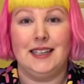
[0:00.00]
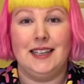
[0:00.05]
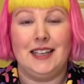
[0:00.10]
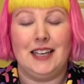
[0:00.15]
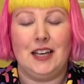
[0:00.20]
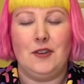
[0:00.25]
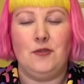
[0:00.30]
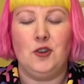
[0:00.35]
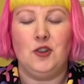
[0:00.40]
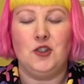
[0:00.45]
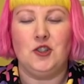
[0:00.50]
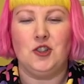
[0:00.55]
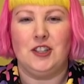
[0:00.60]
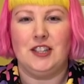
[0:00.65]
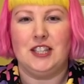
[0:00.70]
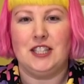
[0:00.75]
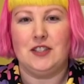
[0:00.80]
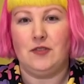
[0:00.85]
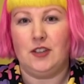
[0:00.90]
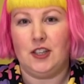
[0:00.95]
If you enjoyed
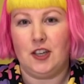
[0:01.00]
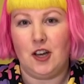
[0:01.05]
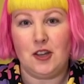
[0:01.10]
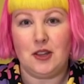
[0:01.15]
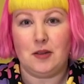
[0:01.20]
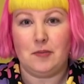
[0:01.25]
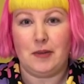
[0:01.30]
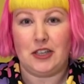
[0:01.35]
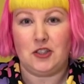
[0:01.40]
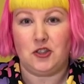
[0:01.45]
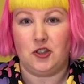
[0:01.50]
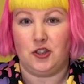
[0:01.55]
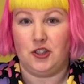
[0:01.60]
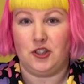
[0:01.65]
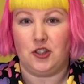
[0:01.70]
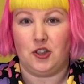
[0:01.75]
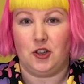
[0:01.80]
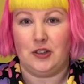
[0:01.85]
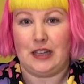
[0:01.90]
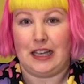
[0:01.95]
this video, then make sure you
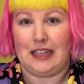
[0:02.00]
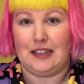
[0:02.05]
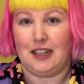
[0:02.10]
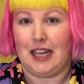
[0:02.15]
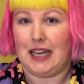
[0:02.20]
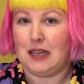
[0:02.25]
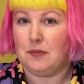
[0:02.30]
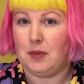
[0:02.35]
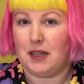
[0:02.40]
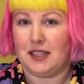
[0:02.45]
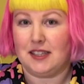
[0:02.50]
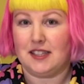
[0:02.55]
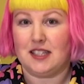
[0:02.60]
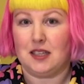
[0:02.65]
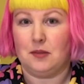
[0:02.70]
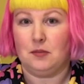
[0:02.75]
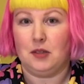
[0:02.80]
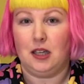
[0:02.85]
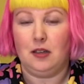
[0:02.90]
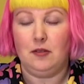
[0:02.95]
show that like button
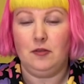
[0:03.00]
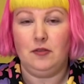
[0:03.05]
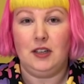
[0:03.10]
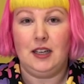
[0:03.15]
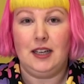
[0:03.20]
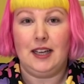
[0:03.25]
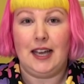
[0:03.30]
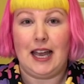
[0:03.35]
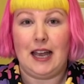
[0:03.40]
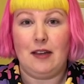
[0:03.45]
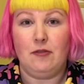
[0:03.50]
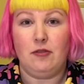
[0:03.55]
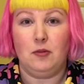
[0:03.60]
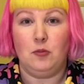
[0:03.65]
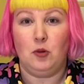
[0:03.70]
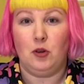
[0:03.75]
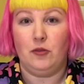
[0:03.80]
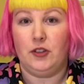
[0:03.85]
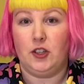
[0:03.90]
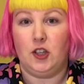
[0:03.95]
some love. And for
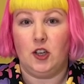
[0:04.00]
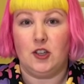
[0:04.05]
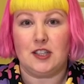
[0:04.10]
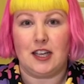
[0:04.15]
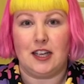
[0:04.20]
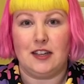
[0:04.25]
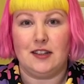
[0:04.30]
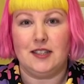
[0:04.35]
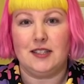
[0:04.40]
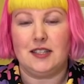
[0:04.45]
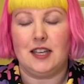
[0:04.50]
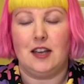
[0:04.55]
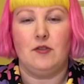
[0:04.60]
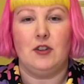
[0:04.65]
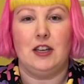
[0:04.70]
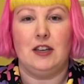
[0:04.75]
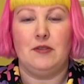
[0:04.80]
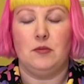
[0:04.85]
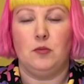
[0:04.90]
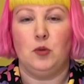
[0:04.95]
more videos like this, and for
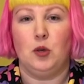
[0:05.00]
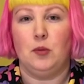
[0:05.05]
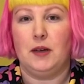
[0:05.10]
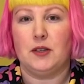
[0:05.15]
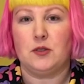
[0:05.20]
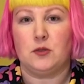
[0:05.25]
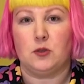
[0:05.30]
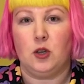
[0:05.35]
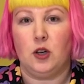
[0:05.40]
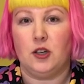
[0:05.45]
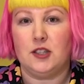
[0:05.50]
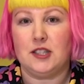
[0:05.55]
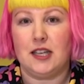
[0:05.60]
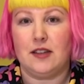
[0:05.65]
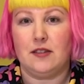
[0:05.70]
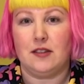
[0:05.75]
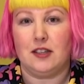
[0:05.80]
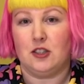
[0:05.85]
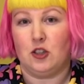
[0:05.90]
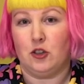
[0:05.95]
even more puzzle
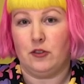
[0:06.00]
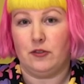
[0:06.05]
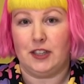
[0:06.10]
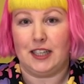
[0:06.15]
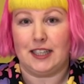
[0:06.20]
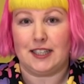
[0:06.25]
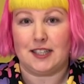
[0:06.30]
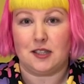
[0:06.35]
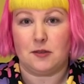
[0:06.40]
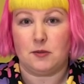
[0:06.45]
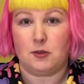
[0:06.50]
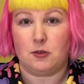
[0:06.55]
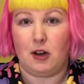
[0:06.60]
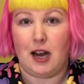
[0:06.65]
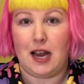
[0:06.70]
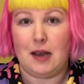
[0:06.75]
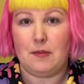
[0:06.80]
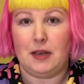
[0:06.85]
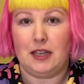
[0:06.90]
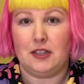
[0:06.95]
content, then don't forget to
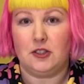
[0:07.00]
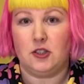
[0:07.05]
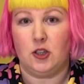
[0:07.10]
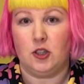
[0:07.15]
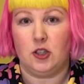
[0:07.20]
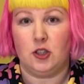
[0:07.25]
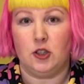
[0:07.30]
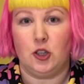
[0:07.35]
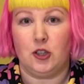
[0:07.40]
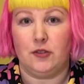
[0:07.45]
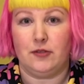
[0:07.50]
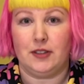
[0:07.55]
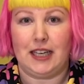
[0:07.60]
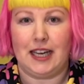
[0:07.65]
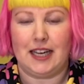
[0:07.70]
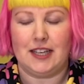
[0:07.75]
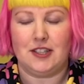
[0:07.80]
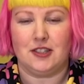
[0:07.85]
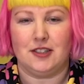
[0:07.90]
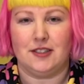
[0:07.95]
subscribe and turn on
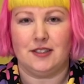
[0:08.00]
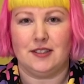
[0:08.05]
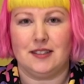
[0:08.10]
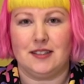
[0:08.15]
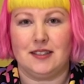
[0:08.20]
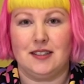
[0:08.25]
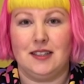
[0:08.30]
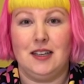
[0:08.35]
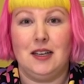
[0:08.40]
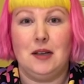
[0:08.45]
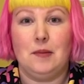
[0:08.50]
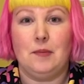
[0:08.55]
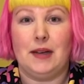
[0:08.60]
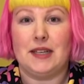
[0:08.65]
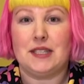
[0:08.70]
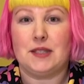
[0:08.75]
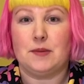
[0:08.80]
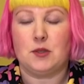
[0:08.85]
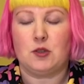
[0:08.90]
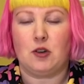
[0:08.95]
notifications. By
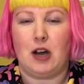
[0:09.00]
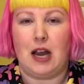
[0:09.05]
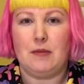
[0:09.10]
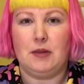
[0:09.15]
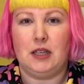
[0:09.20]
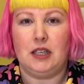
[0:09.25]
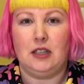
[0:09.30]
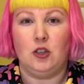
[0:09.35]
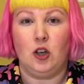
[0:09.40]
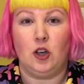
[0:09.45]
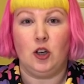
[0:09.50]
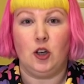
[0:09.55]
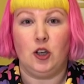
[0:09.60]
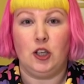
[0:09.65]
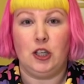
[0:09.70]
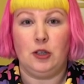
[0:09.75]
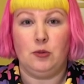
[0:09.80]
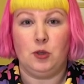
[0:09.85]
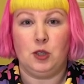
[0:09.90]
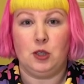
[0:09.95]
subscribing, not
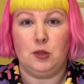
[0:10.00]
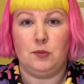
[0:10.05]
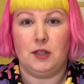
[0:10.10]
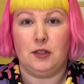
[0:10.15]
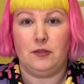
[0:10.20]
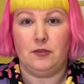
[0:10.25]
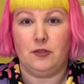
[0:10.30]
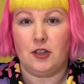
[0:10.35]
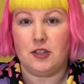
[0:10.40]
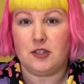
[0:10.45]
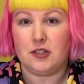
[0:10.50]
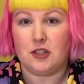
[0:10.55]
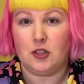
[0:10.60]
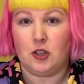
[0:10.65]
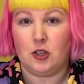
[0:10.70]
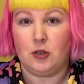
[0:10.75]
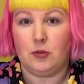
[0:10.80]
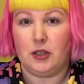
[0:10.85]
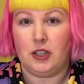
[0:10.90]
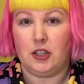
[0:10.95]
only will you be the first to
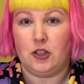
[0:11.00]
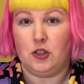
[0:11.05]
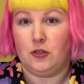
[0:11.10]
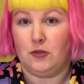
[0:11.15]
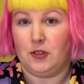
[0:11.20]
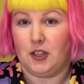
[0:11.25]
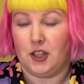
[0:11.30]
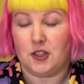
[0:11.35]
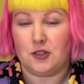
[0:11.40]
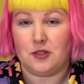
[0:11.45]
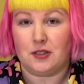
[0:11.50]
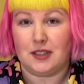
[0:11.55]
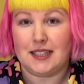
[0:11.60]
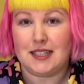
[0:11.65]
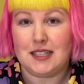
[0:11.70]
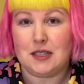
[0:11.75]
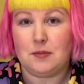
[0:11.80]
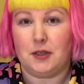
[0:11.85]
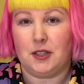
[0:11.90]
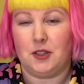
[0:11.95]
know when a new video is
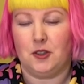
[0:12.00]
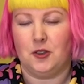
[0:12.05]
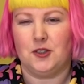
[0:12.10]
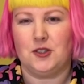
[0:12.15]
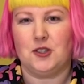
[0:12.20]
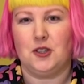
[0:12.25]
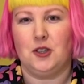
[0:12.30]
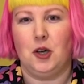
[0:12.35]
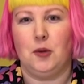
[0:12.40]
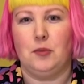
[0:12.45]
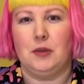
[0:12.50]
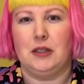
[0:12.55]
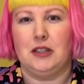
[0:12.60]
released, but you're also helping